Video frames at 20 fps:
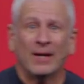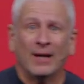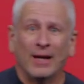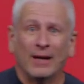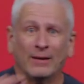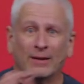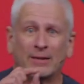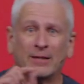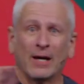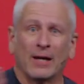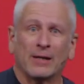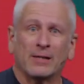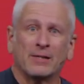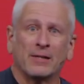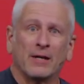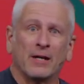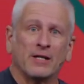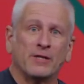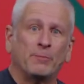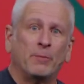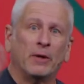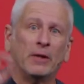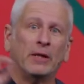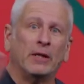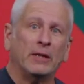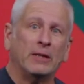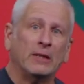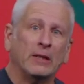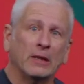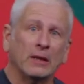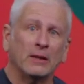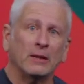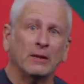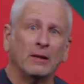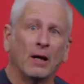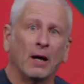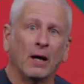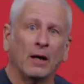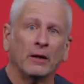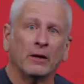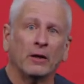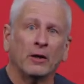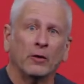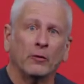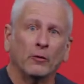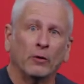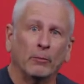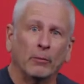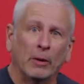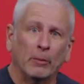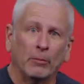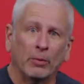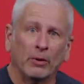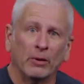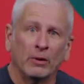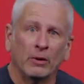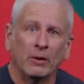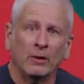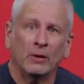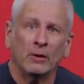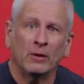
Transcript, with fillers: and the text says, but he did not remember